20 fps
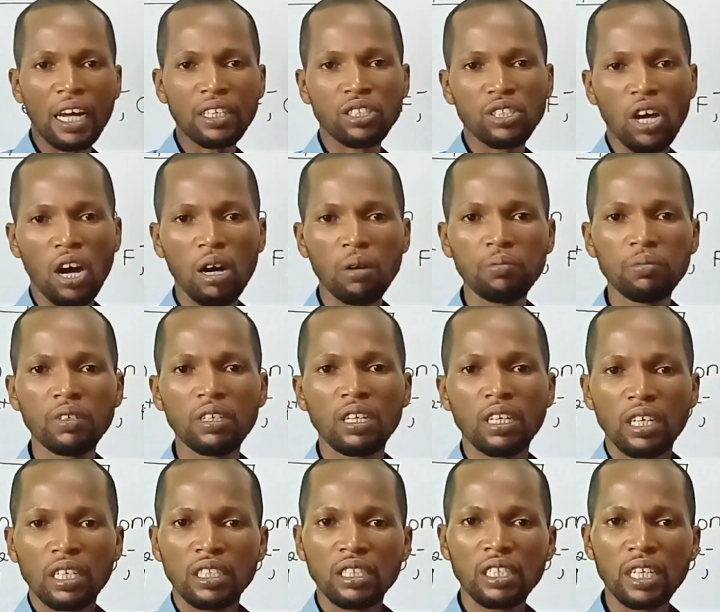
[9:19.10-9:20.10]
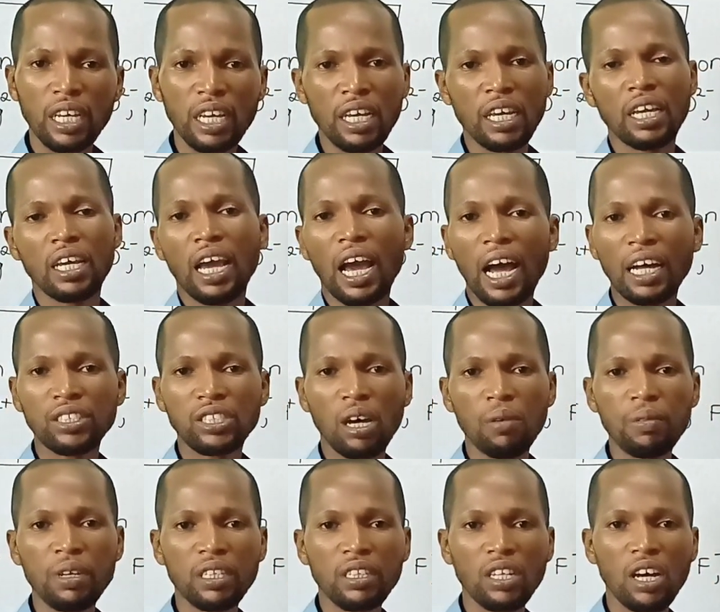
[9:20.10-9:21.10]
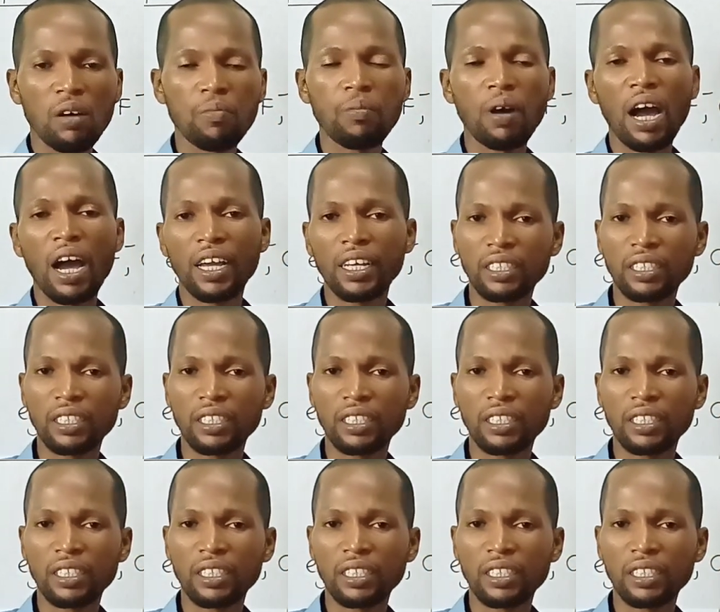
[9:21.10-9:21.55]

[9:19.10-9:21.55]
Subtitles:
atom, the atomic number